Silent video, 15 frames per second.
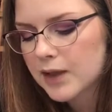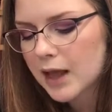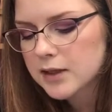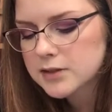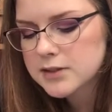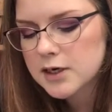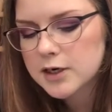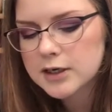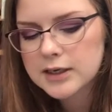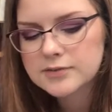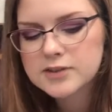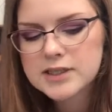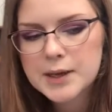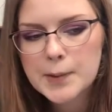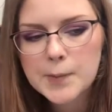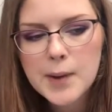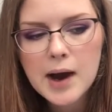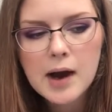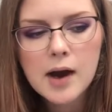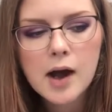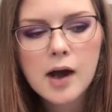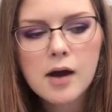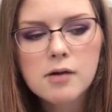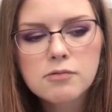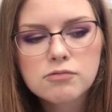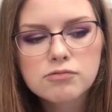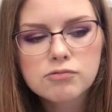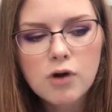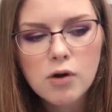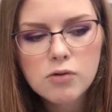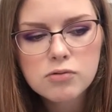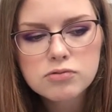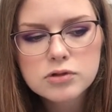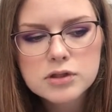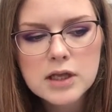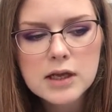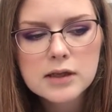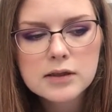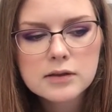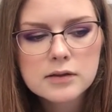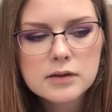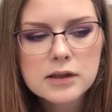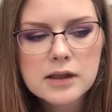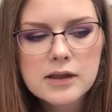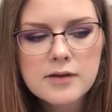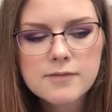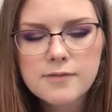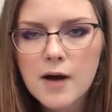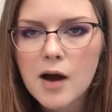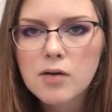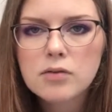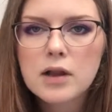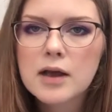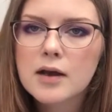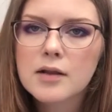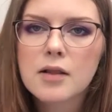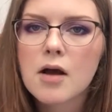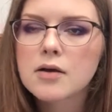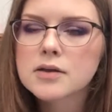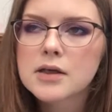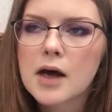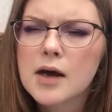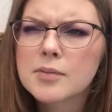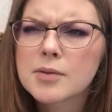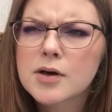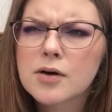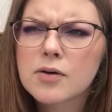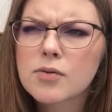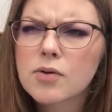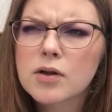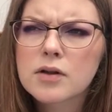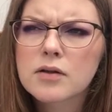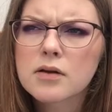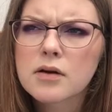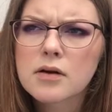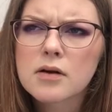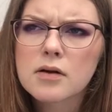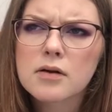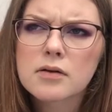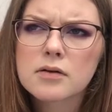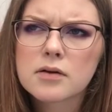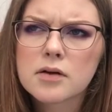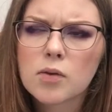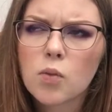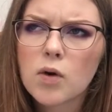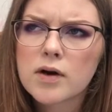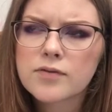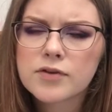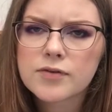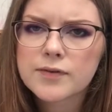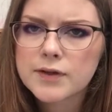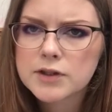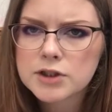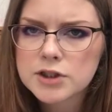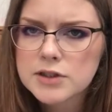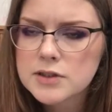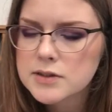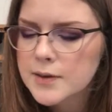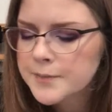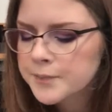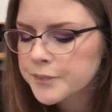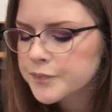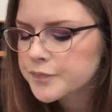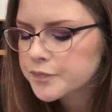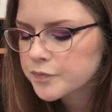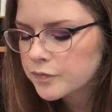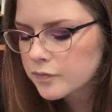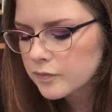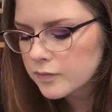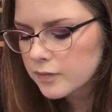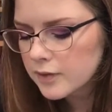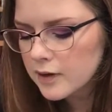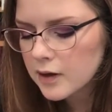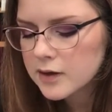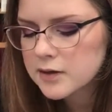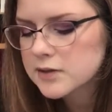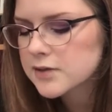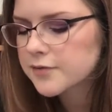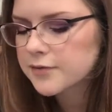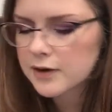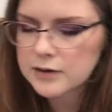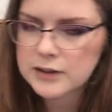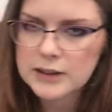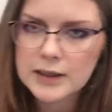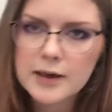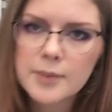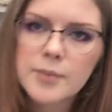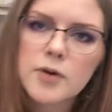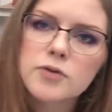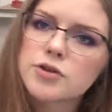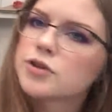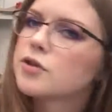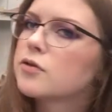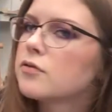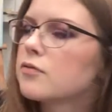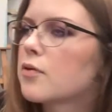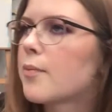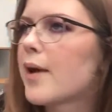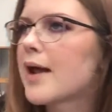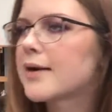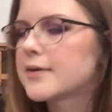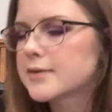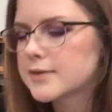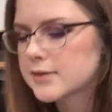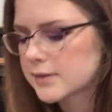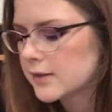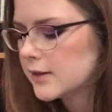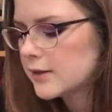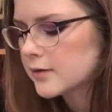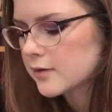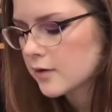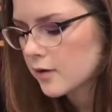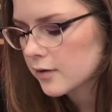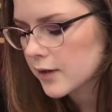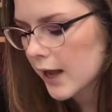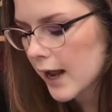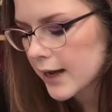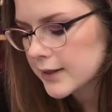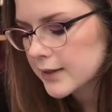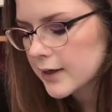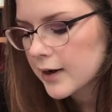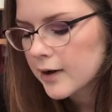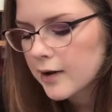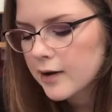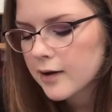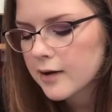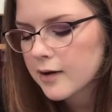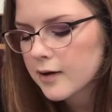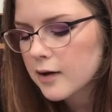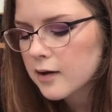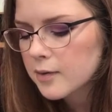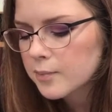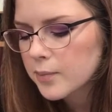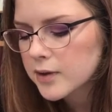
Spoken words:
Alistair gives them a rose that he found like a long time ago in one of the villages, and it's a very like emotional romantic scene and all that.